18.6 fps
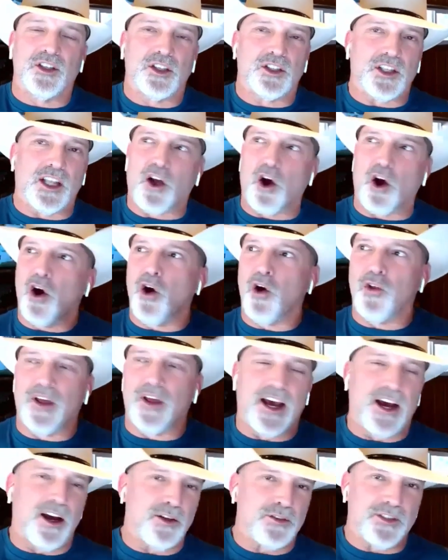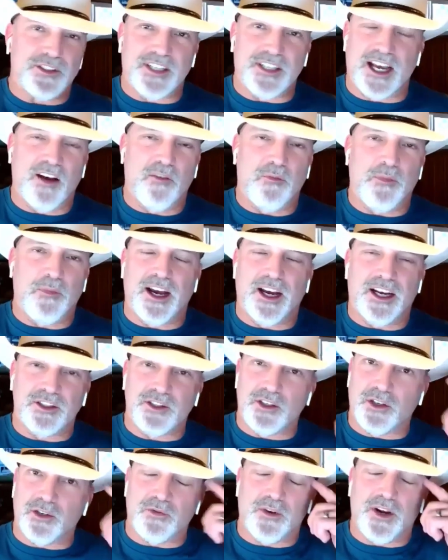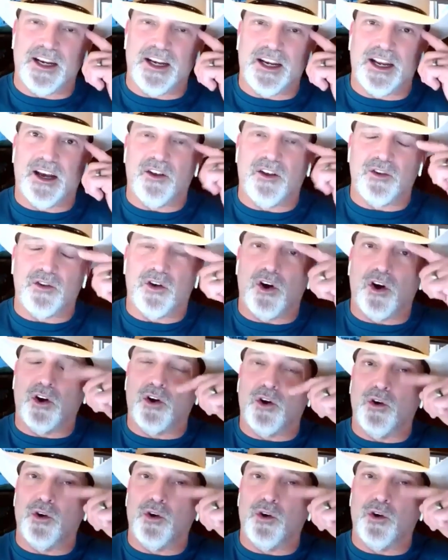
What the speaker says: Just like all the houses I have my eyes on right now. They're all